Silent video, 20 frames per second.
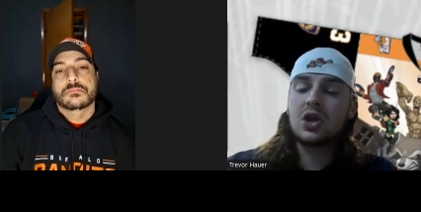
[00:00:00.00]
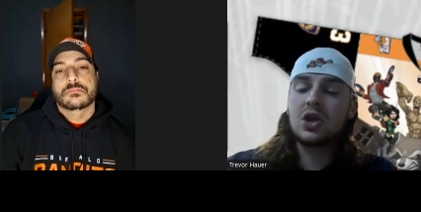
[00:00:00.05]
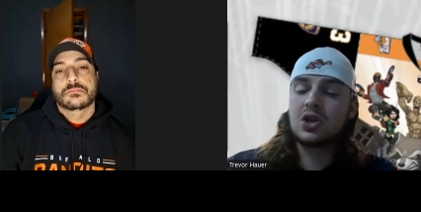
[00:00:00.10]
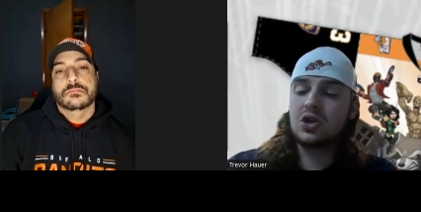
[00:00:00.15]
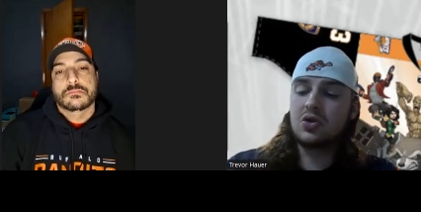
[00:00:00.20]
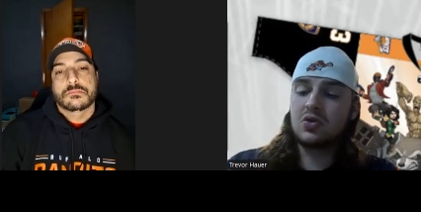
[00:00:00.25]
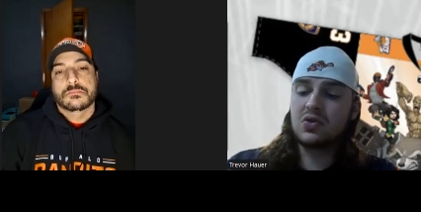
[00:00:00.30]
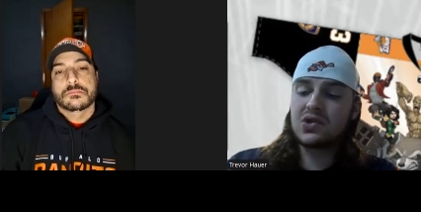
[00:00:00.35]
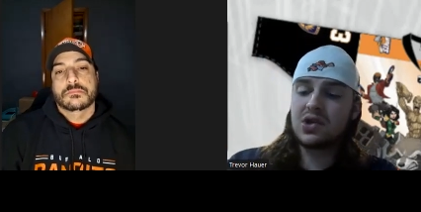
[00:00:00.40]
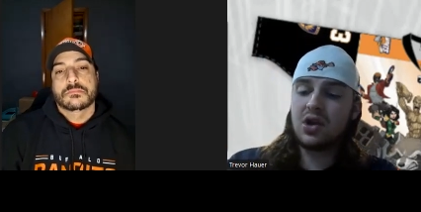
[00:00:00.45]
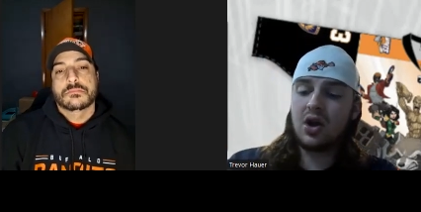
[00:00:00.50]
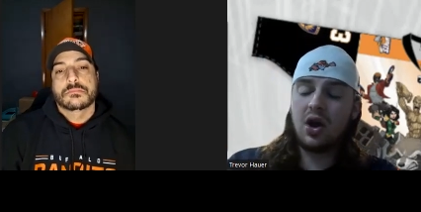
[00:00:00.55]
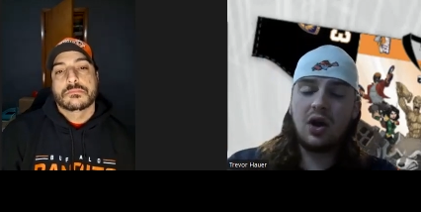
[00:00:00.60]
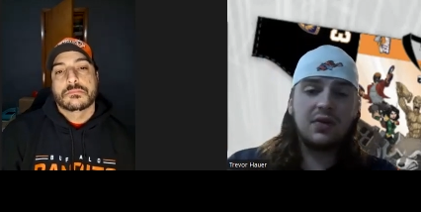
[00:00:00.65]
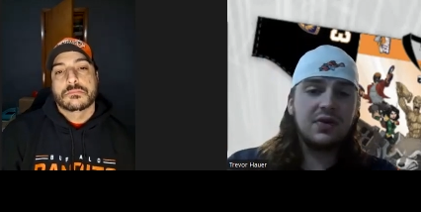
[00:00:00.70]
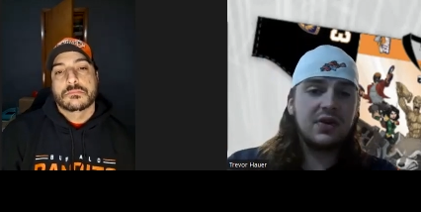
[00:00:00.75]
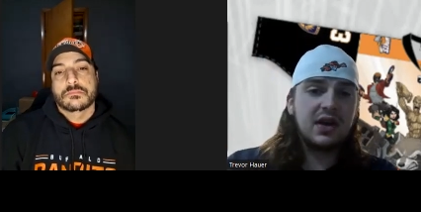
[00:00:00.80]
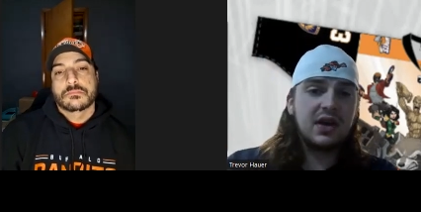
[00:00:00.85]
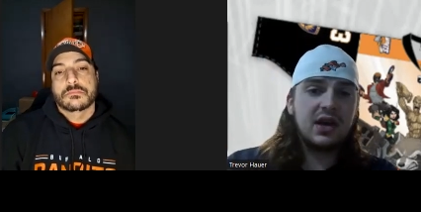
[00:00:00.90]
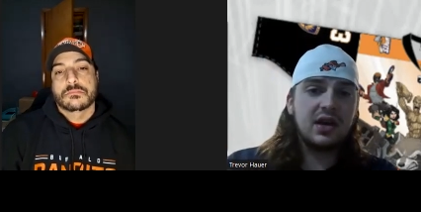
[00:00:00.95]
Speaker 1: you
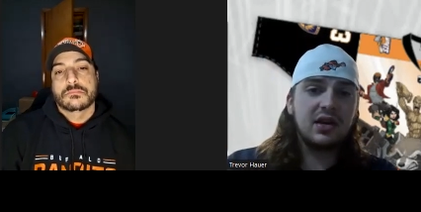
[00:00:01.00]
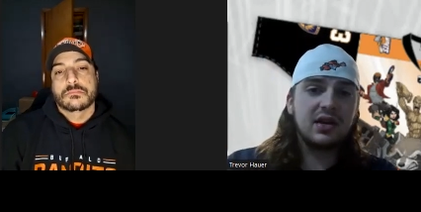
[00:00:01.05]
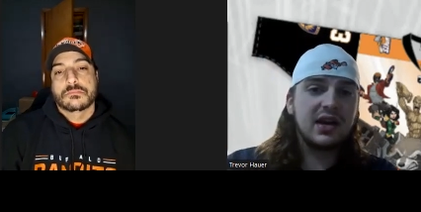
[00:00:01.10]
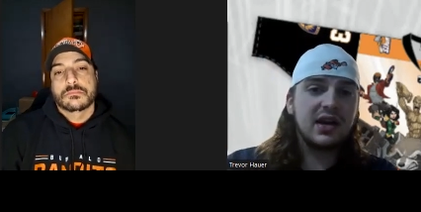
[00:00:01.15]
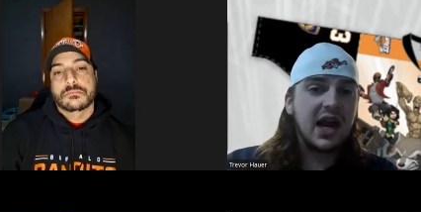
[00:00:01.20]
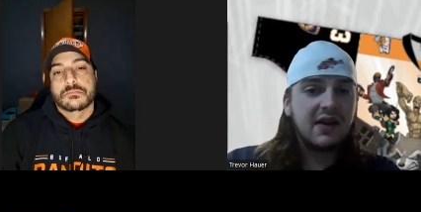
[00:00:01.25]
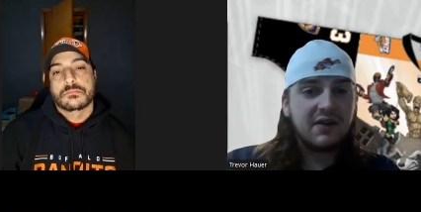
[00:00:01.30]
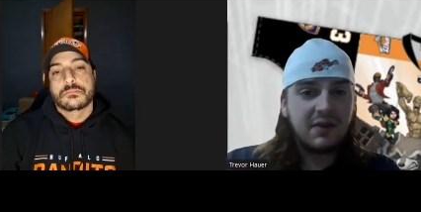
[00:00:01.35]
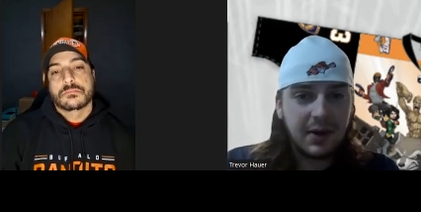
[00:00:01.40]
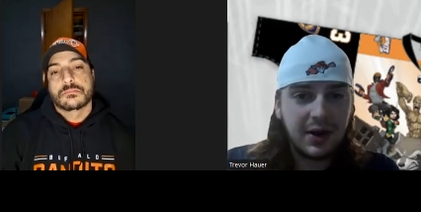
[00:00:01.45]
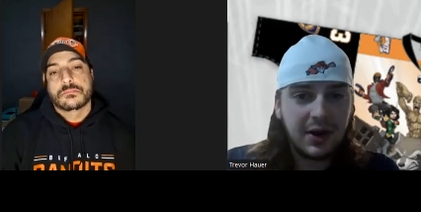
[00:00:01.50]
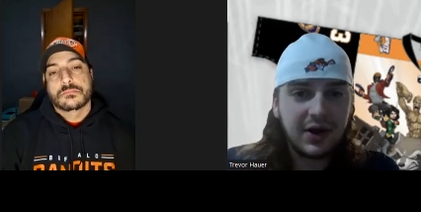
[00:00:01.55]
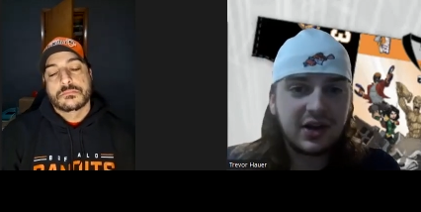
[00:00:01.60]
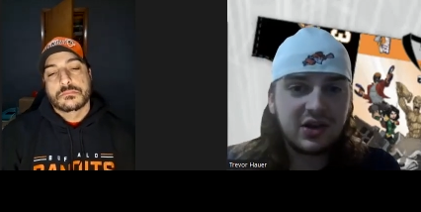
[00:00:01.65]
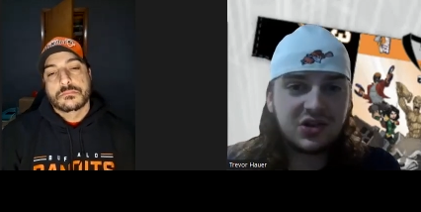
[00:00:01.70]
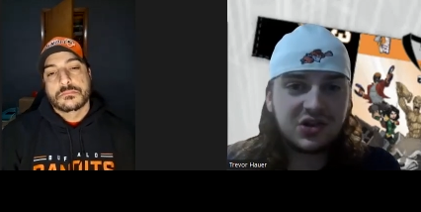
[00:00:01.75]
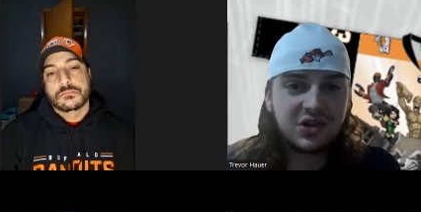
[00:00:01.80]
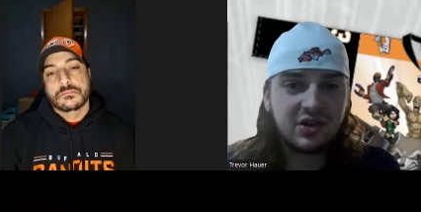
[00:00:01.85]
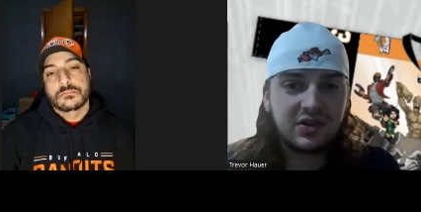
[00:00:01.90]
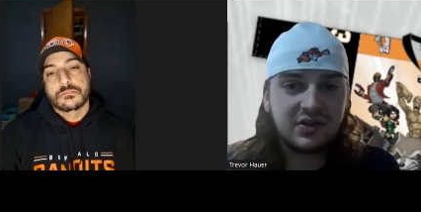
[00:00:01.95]
saw the Native
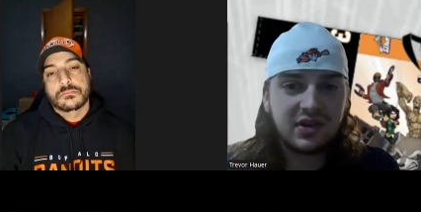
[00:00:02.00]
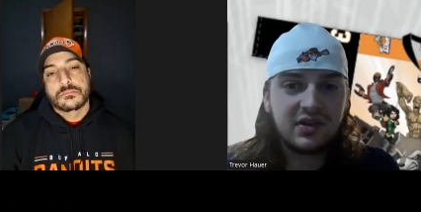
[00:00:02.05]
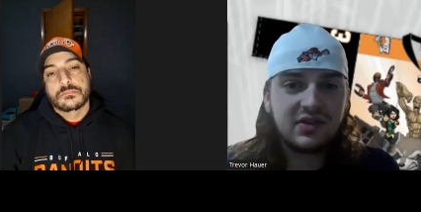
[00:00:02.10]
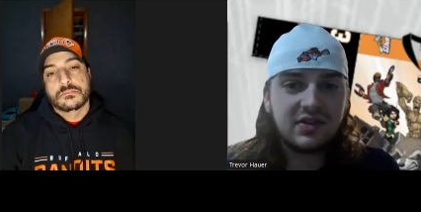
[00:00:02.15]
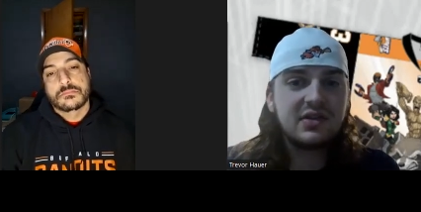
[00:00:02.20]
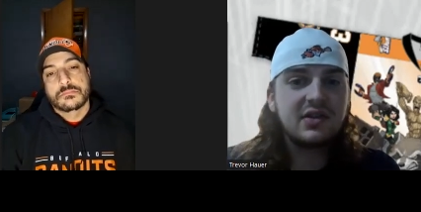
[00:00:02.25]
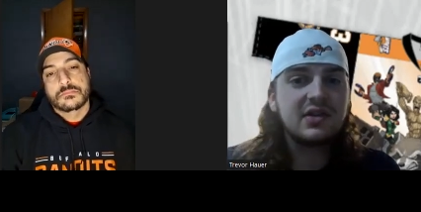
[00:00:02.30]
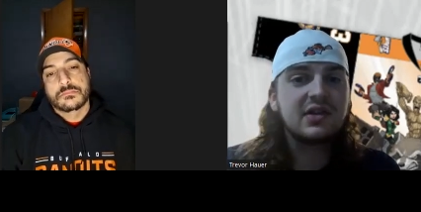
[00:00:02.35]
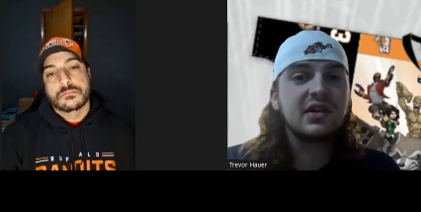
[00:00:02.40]
American jerseys.